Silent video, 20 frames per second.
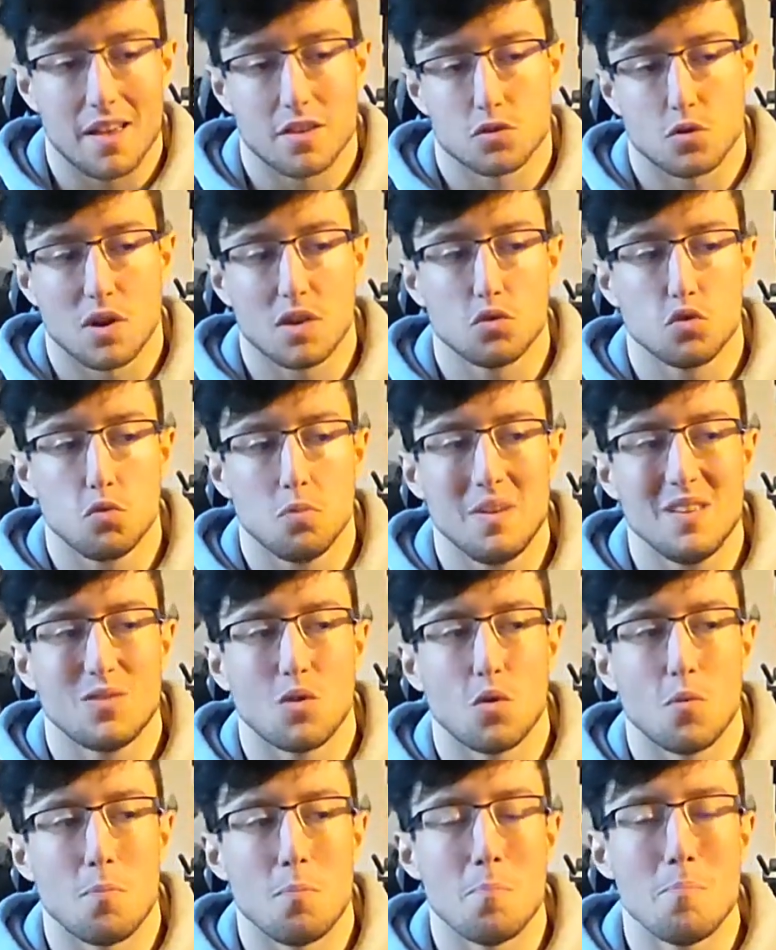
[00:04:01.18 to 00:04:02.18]
is going to be
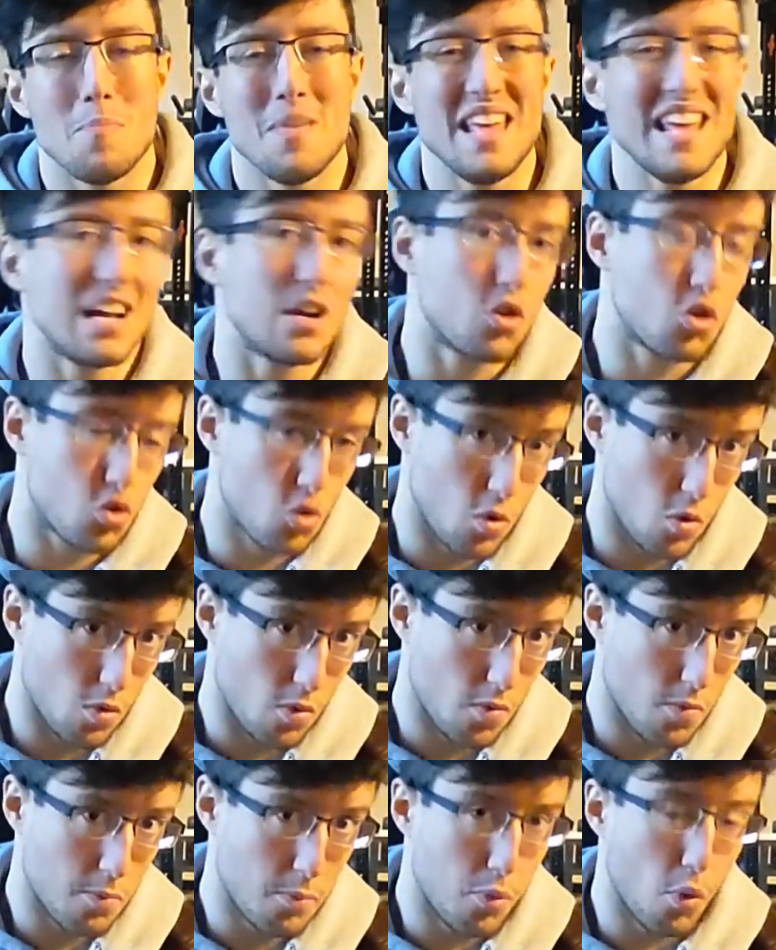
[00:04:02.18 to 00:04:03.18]
the
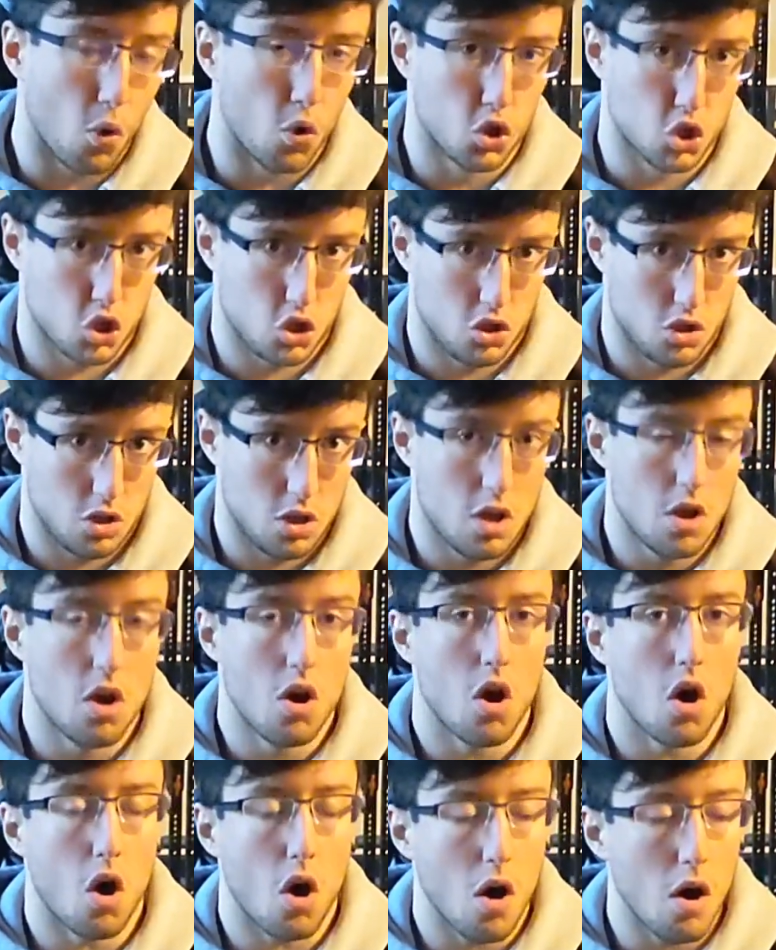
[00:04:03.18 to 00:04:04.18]
micro portion
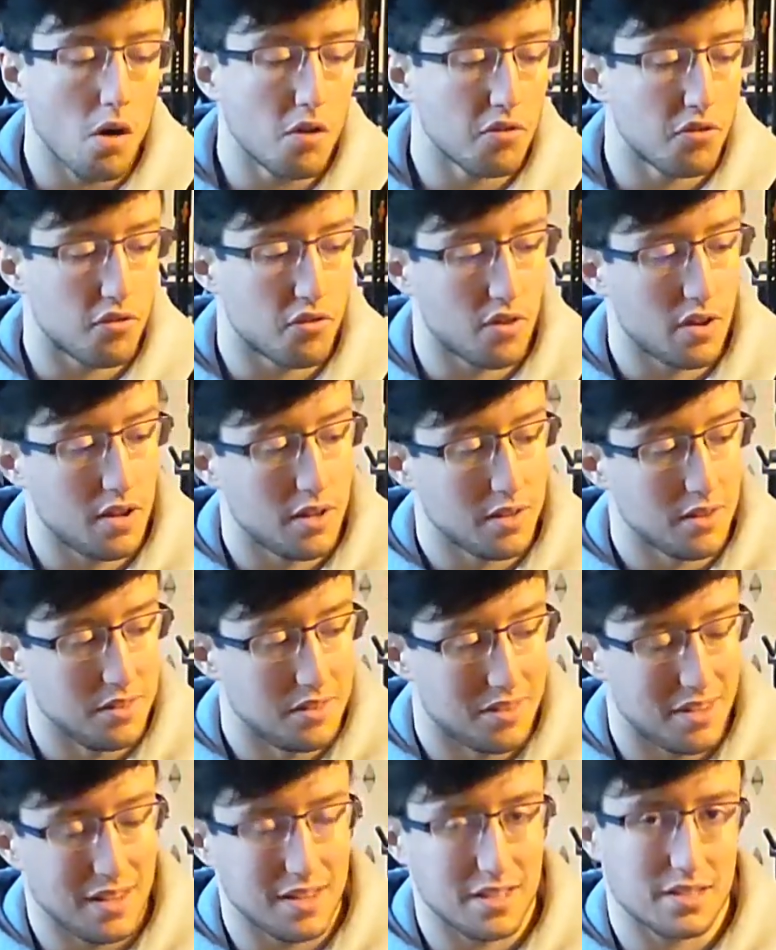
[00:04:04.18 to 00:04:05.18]
of
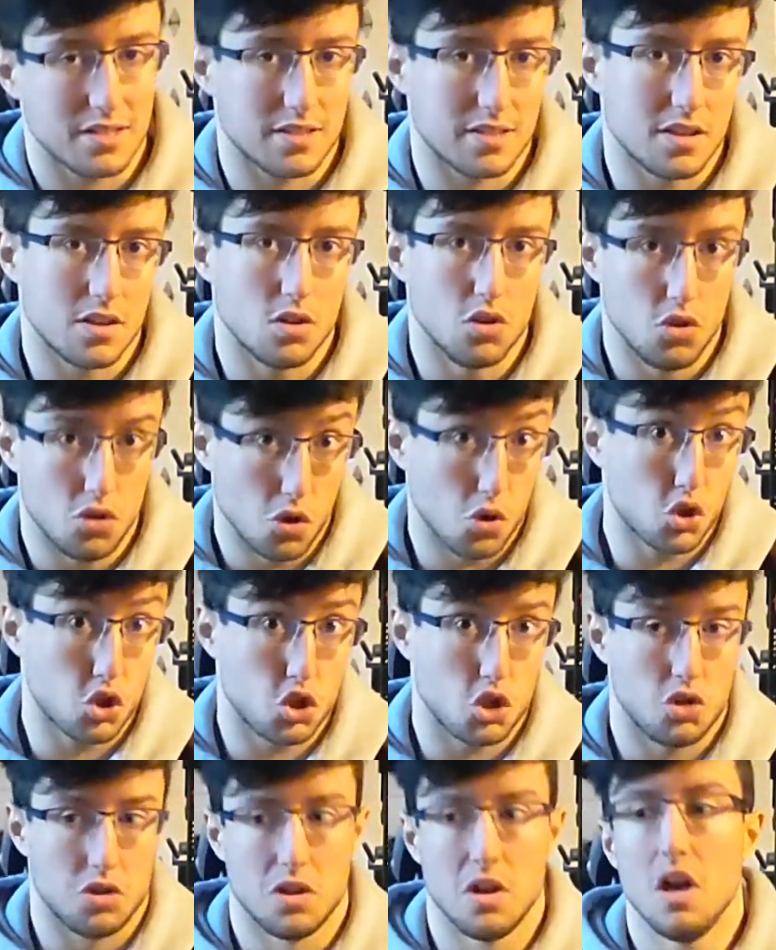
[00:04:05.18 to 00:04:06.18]
this
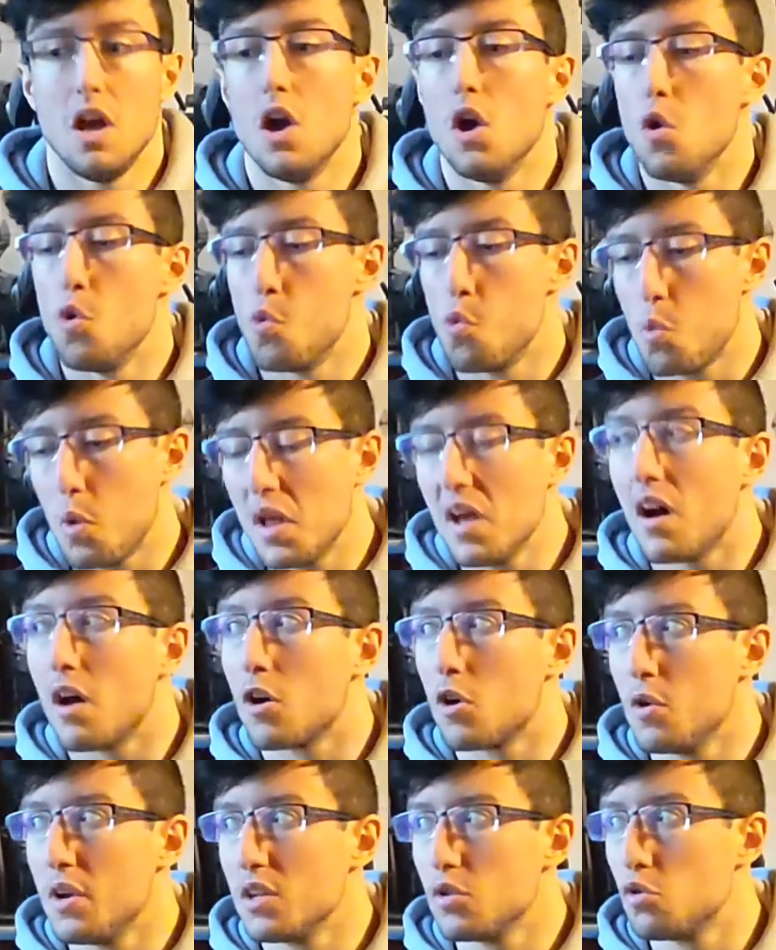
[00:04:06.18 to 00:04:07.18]
notion. We
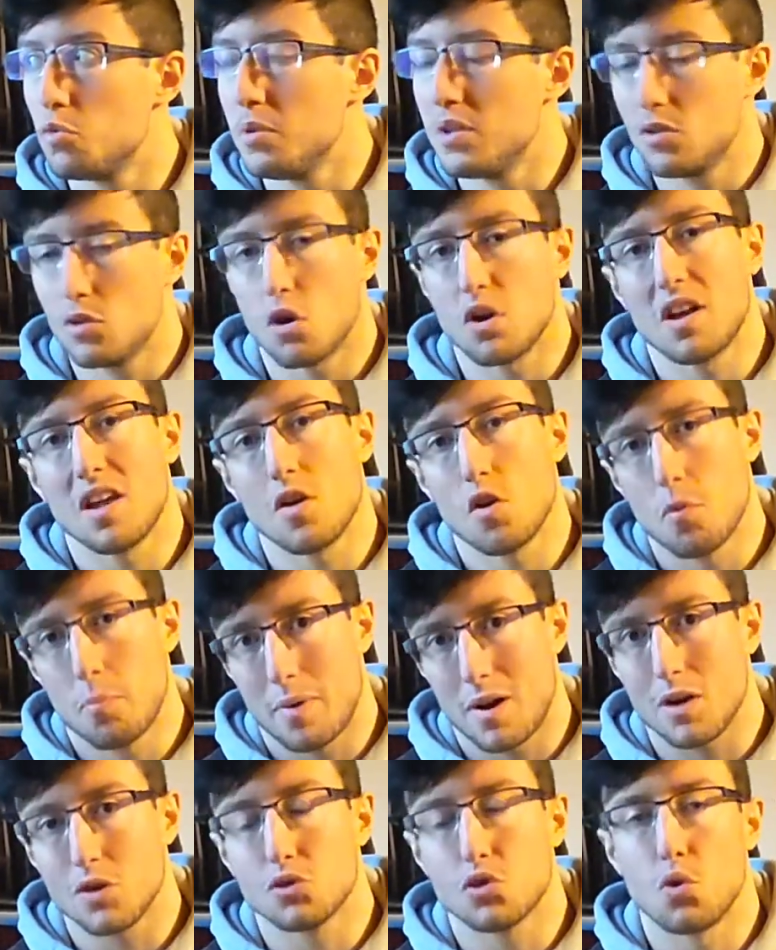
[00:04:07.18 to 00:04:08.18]
are going to be talking
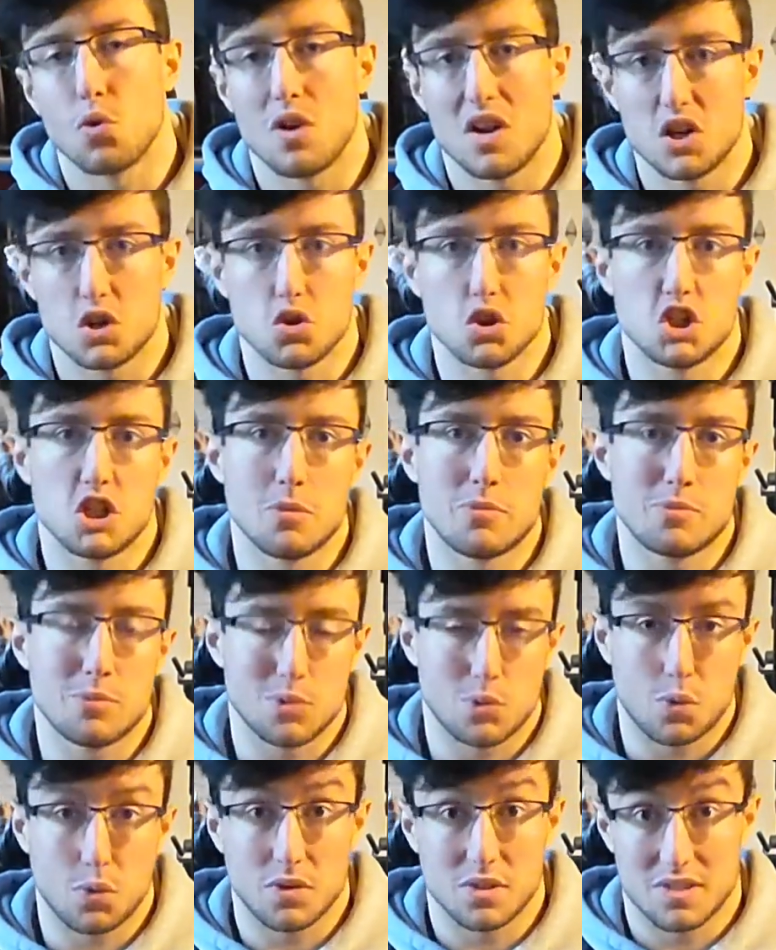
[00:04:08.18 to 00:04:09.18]
about the relationships
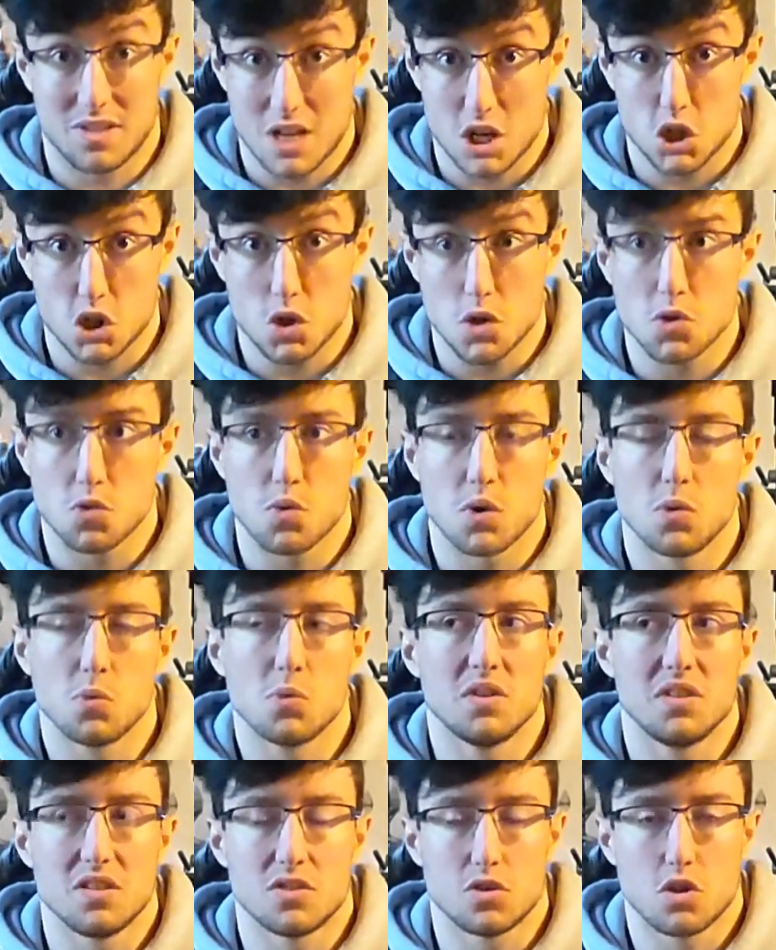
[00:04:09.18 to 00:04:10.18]
between sessions
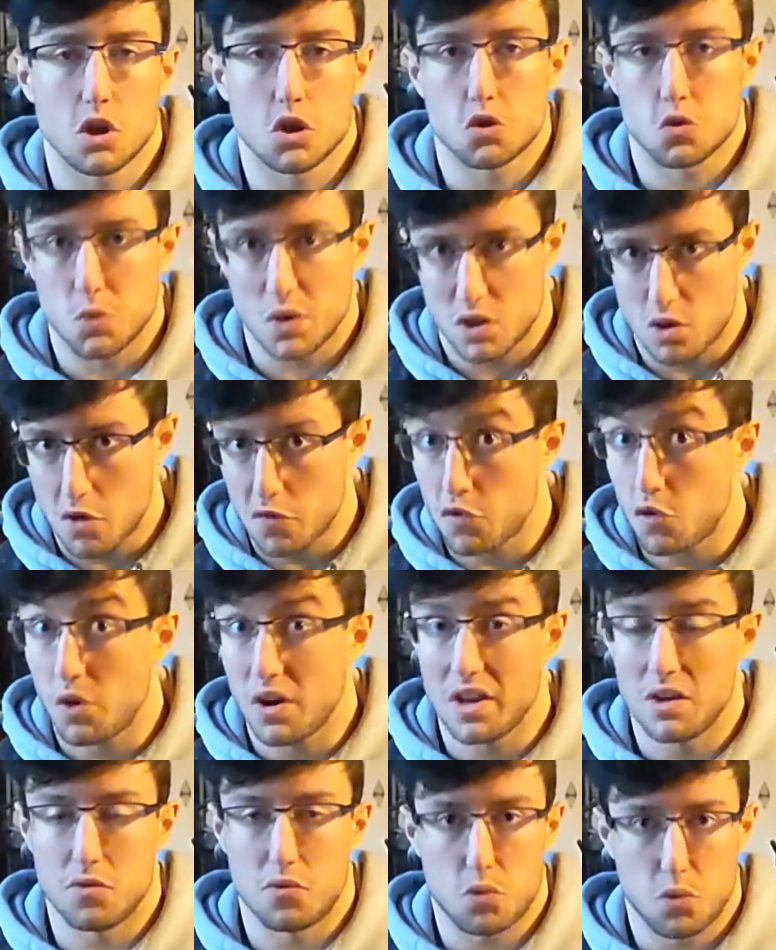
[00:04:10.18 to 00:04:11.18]
when we discuss
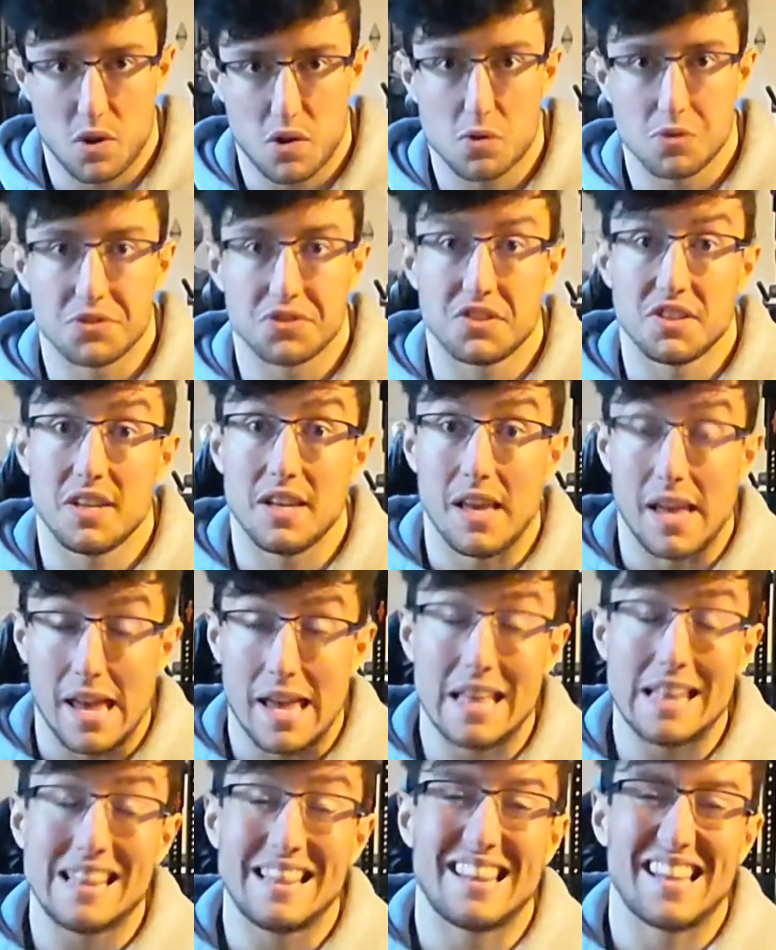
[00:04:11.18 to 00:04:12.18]
recovery and frequency
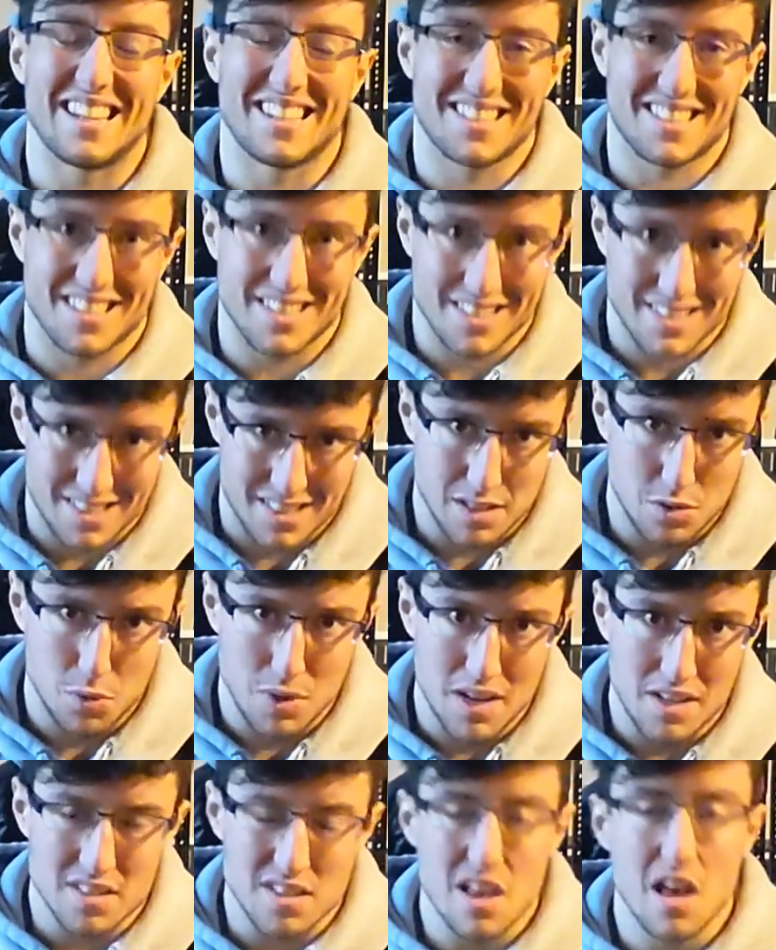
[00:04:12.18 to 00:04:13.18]
in this
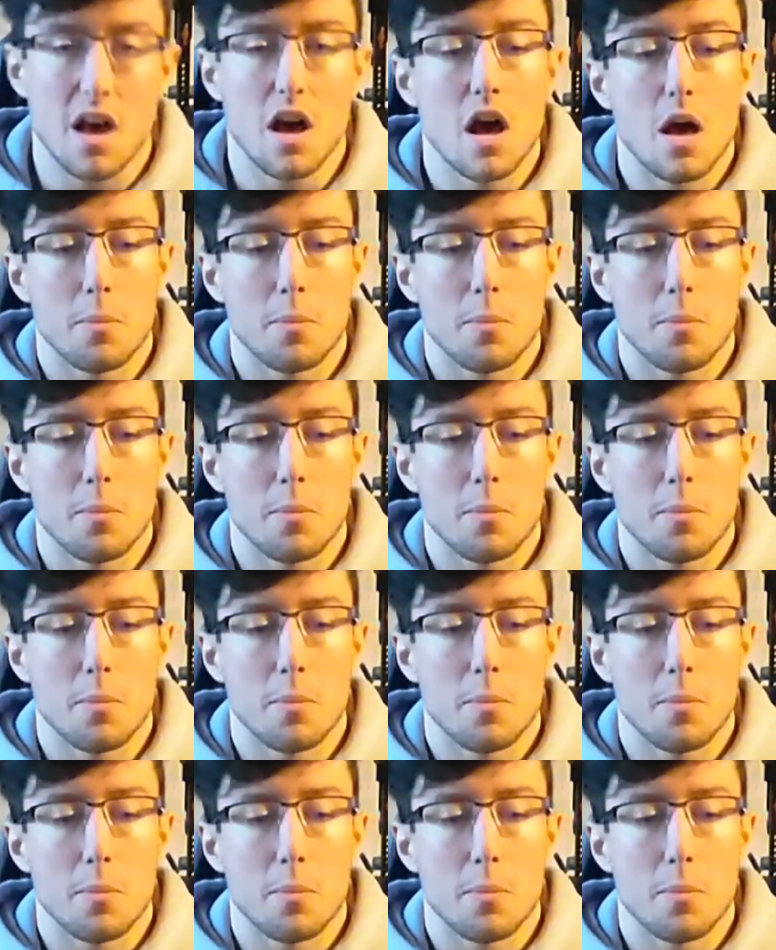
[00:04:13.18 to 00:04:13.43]
series.